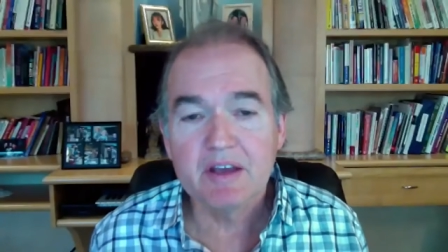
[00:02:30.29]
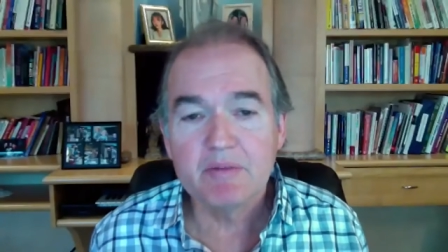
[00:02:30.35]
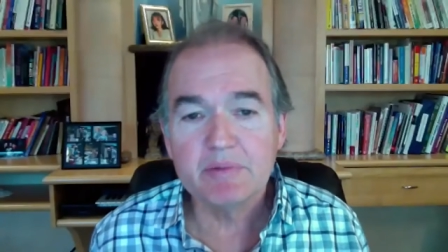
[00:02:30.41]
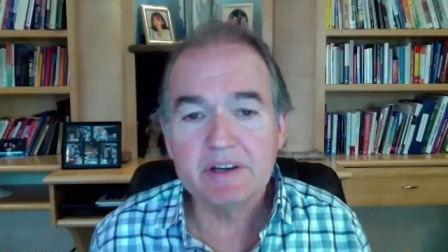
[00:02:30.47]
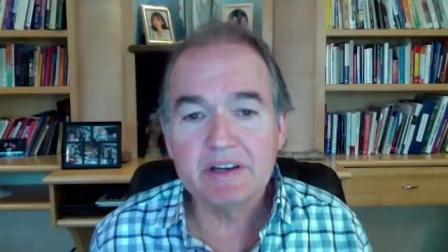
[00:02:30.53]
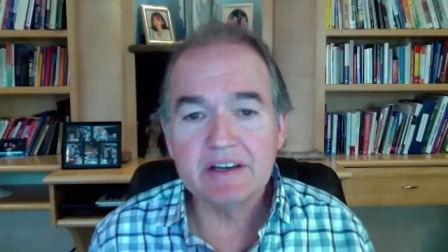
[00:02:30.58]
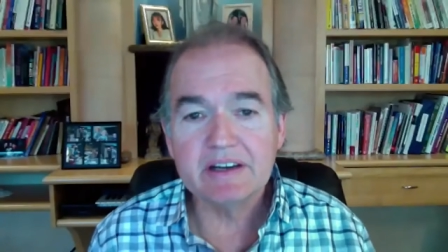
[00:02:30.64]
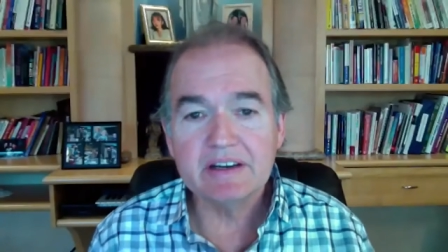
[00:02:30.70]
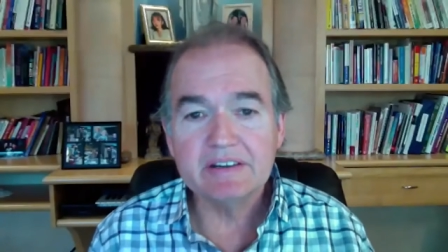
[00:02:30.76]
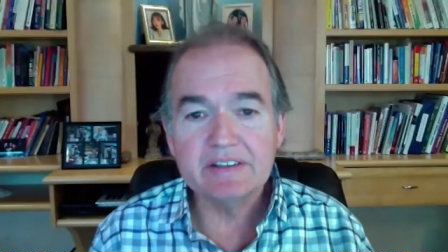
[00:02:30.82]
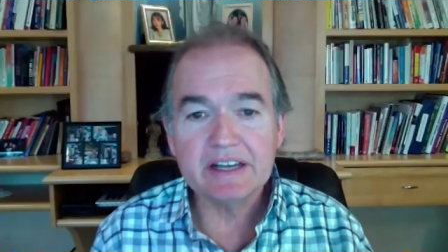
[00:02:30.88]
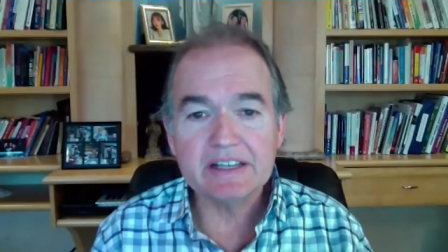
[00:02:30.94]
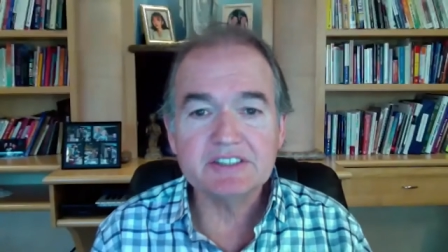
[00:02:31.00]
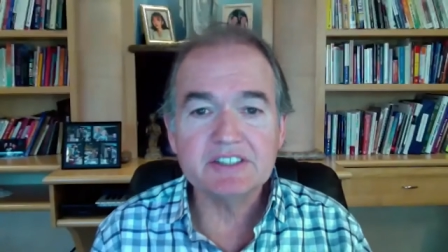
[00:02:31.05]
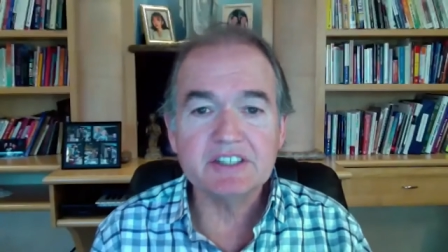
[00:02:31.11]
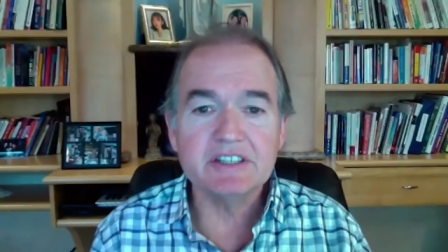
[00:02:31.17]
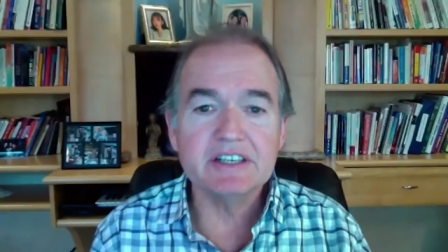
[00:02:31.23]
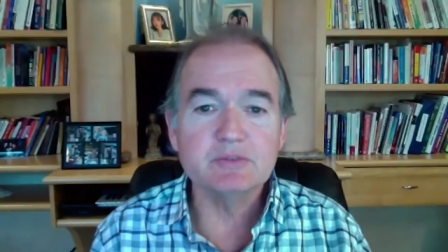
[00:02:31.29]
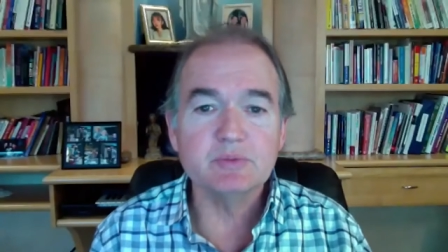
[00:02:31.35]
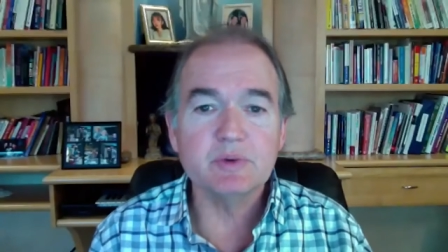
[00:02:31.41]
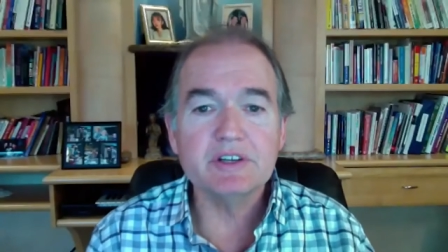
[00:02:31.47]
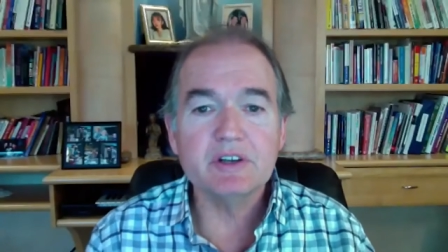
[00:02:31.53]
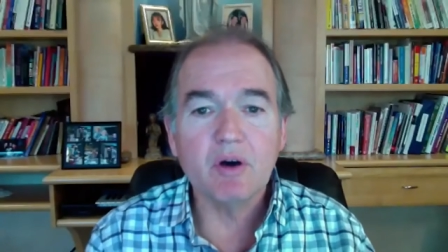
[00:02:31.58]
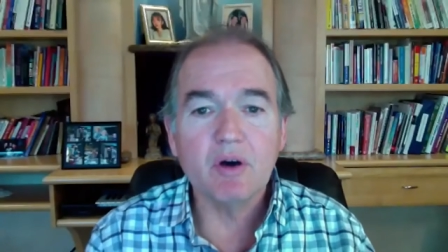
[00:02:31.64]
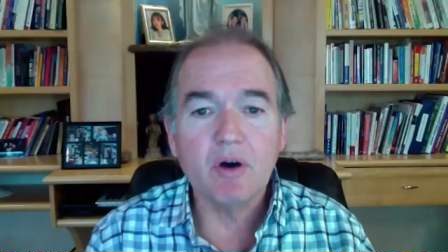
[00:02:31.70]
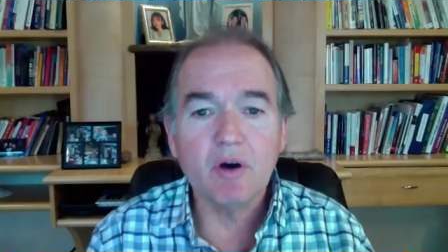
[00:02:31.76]
But an addiction is when
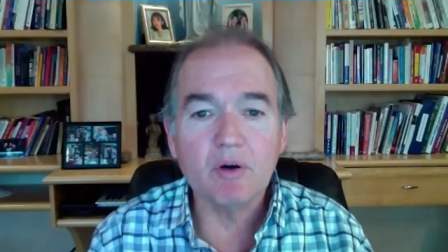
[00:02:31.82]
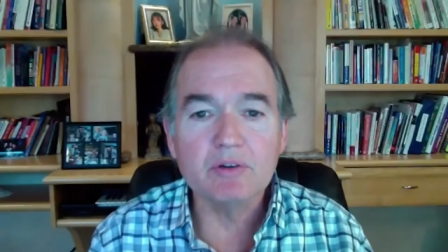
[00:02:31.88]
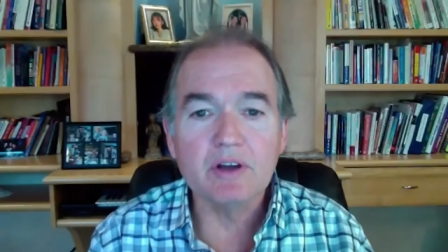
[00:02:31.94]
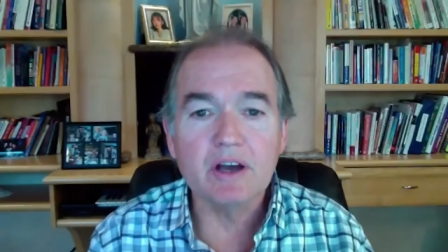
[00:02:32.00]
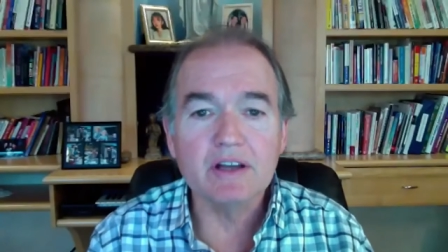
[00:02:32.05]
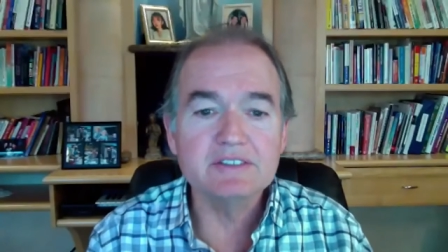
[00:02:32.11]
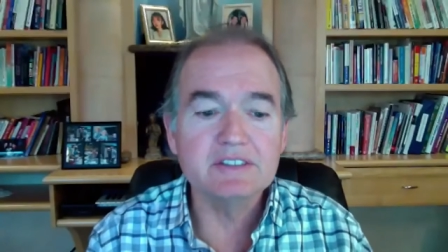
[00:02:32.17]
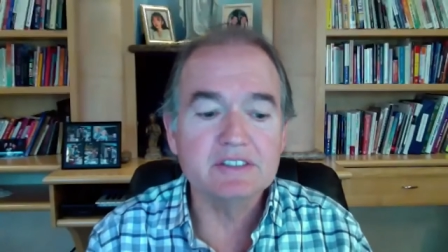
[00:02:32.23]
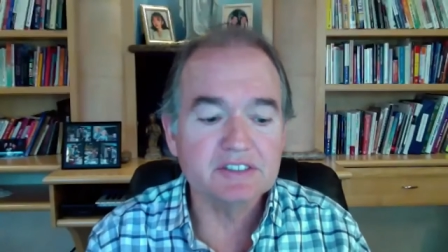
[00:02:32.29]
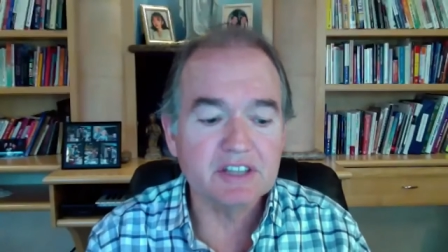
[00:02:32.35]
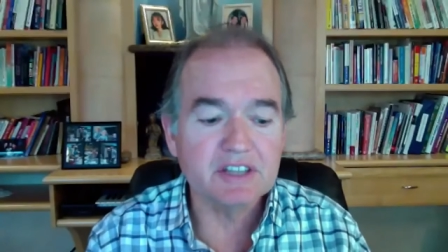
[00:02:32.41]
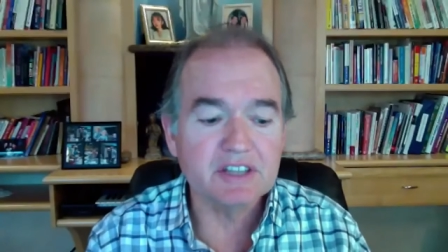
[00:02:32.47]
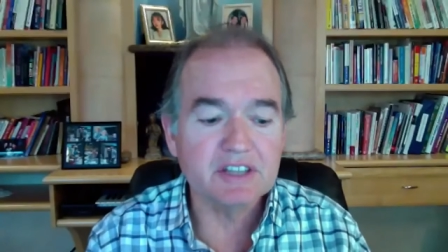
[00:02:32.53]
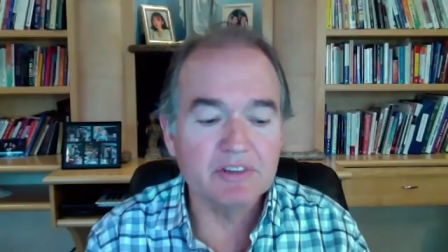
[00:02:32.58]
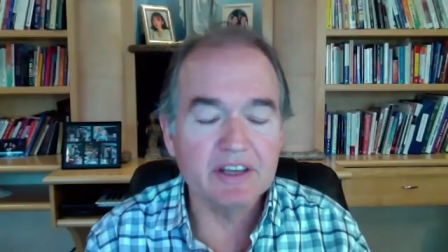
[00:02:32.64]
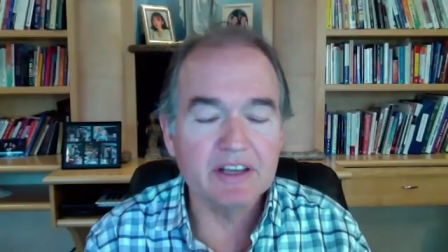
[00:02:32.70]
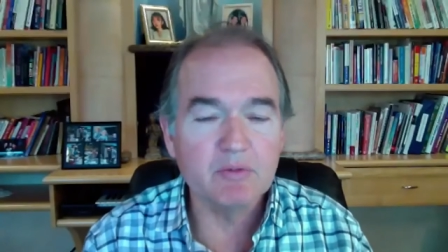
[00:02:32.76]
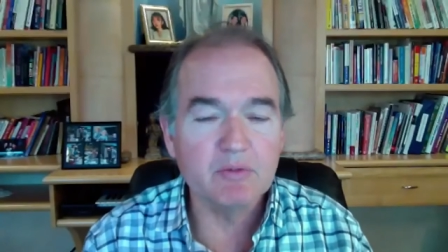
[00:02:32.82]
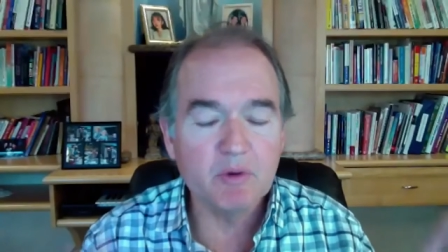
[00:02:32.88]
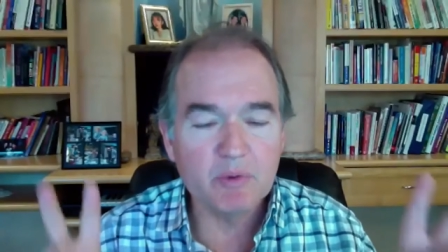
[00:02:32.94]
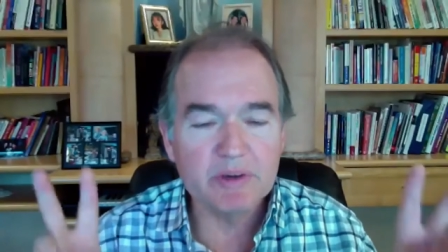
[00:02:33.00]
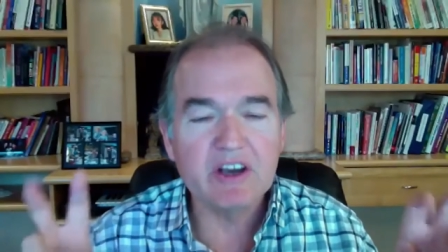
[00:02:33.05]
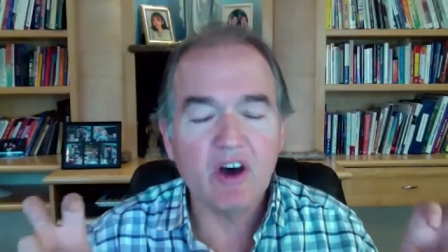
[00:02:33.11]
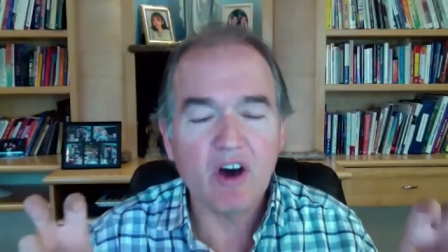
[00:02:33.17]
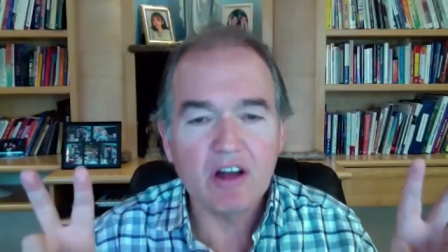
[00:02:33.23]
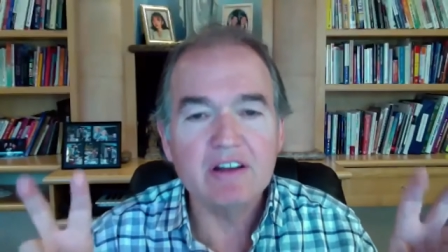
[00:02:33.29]
you hold on to something, when we
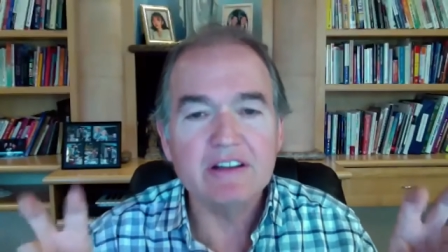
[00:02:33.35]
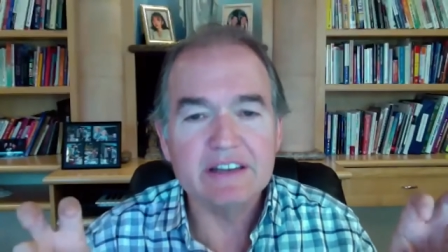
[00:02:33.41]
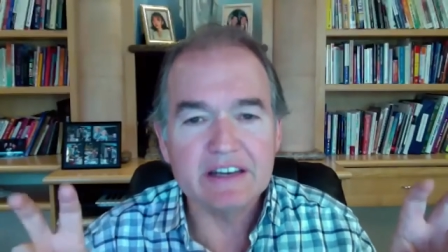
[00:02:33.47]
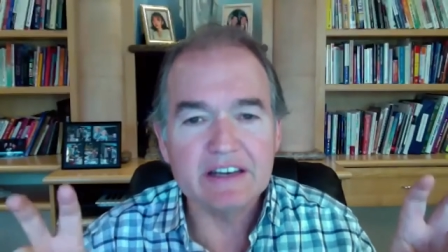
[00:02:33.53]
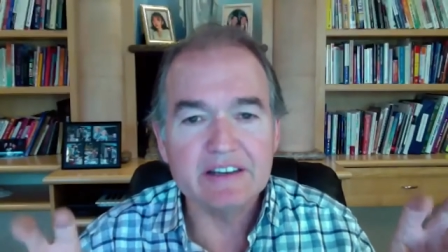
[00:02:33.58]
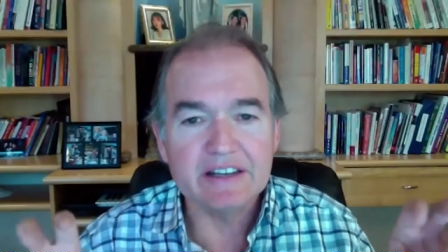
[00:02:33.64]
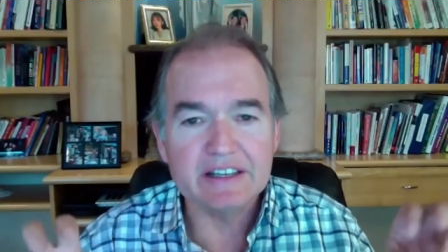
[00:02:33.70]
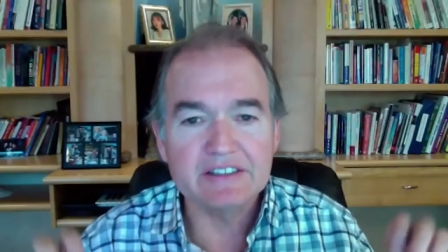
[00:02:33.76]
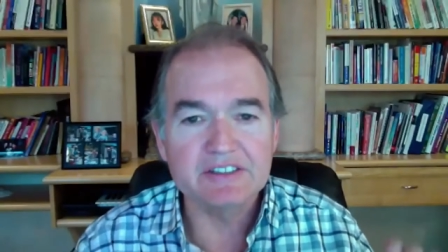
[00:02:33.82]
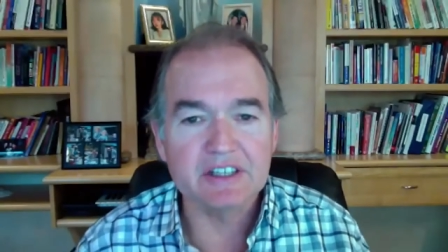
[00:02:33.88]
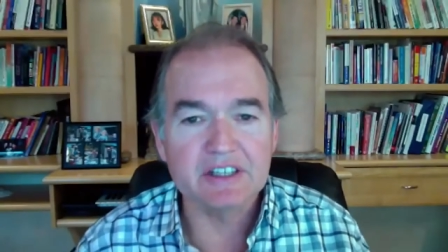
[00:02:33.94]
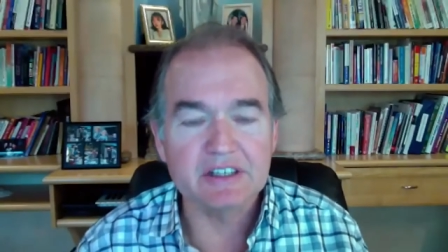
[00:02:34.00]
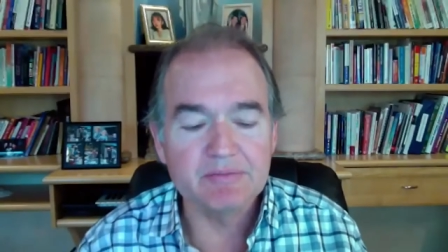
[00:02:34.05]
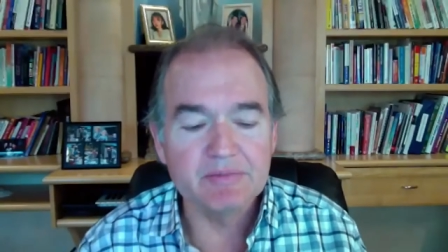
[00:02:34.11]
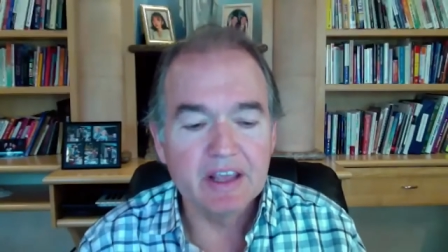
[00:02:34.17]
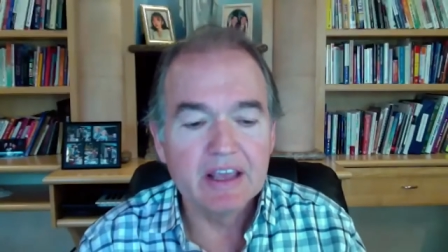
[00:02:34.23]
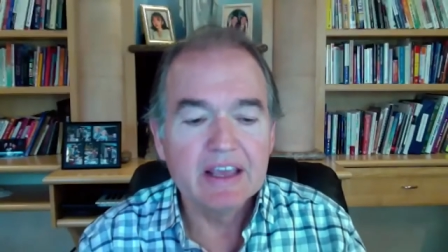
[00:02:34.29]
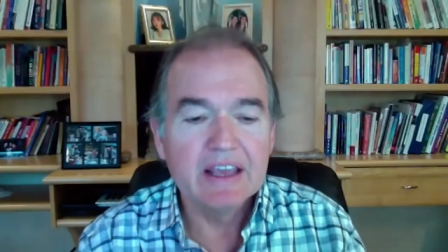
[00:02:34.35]
call an addiction,